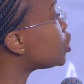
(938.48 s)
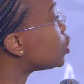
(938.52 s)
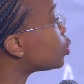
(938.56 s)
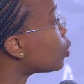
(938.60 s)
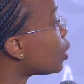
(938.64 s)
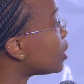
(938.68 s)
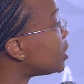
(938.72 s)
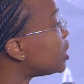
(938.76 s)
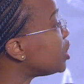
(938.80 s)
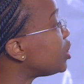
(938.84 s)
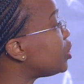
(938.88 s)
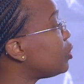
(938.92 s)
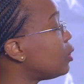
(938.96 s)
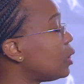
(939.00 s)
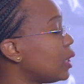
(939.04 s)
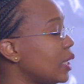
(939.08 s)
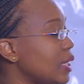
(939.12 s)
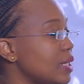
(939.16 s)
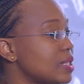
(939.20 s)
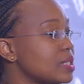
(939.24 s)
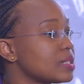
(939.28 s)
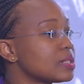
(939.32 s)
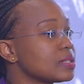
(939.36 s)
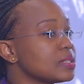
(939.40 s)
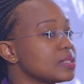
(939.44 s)
to
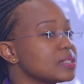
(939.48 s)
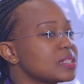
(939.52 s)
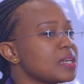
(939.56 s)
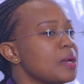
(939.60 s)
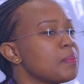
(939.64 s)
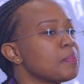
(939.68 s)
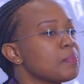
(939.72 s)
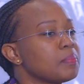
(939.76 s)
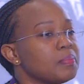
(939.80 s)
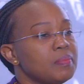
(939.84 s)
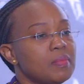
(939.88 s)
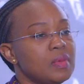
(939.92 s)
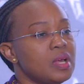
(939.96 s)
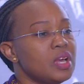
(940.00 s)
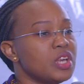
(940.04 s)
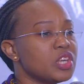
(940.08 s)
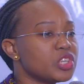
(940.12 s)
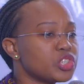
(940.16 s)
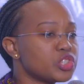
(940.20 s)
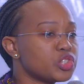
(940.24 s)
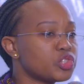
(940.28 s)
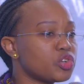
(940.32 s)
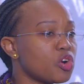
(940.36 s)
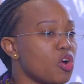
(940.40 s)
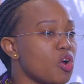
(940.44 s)
articulate some
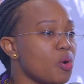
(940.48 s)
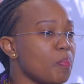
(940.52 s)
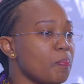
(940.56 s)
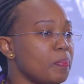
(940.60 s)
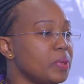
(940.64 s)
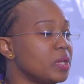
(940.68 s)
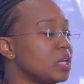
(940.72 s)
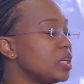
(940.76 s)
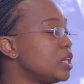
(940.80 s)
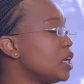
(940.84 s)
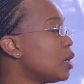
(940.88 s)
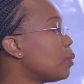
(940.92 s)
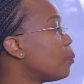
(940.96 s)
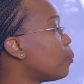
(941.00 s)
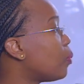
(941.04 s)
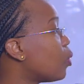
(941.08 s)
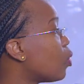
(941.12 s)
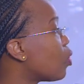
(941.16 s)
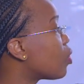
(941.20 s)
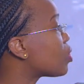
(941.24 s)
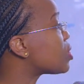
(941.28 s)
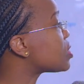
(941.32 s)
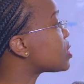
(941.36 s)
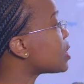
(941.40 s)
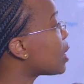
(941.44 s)
strong building
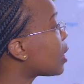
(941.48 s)
blocks